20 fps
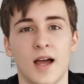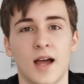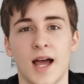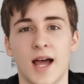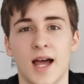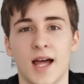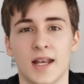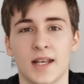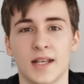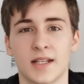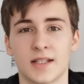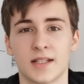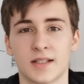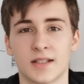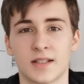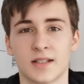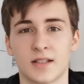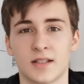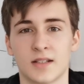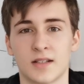And
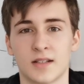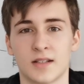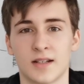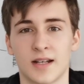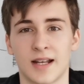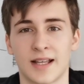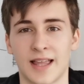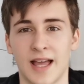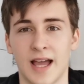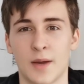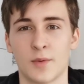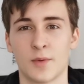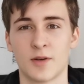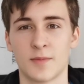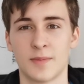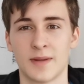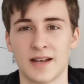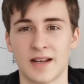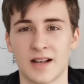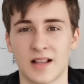like I would
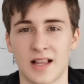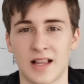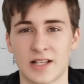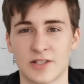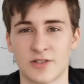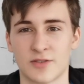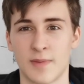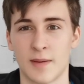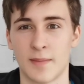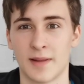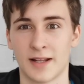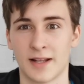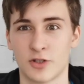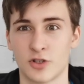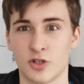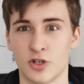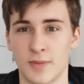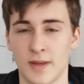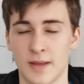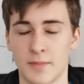have been in a class with maybe
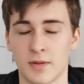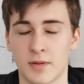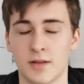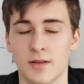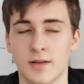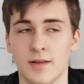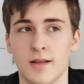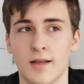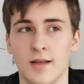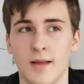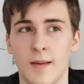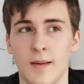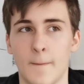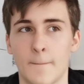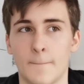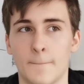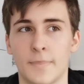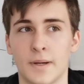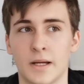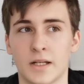2 people,
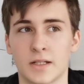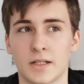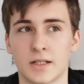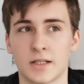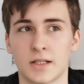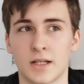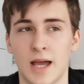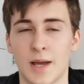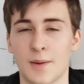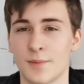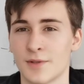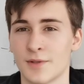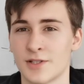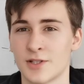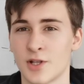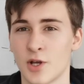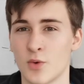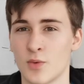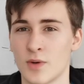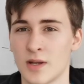but I was
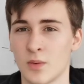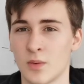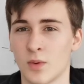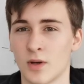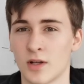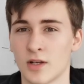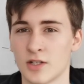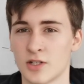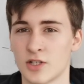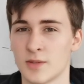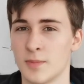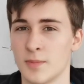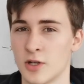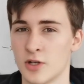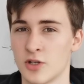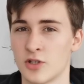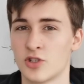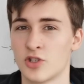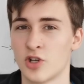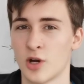the only one to
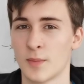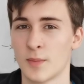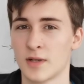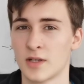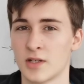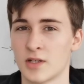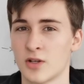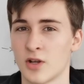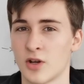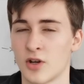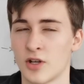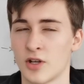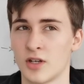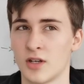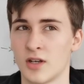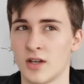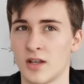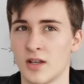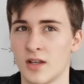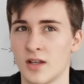put German
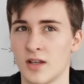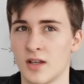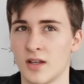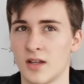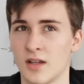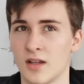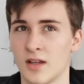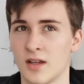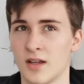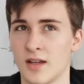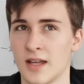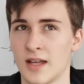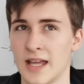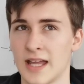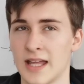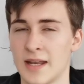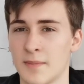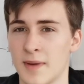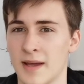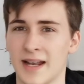down
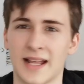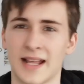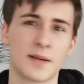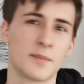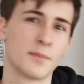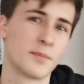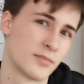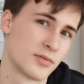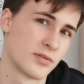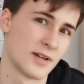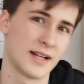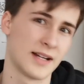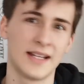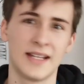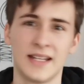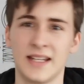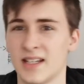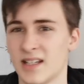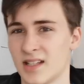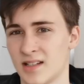in my like
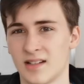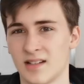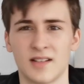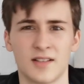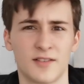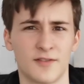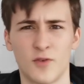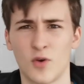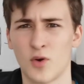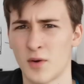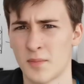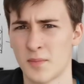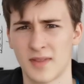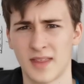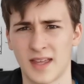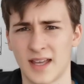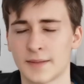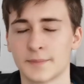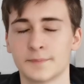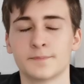pre-form
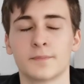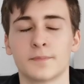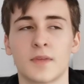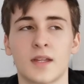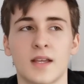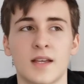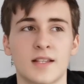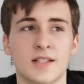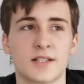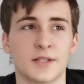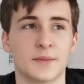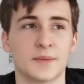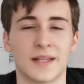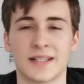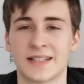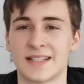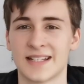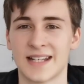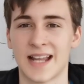thing, so that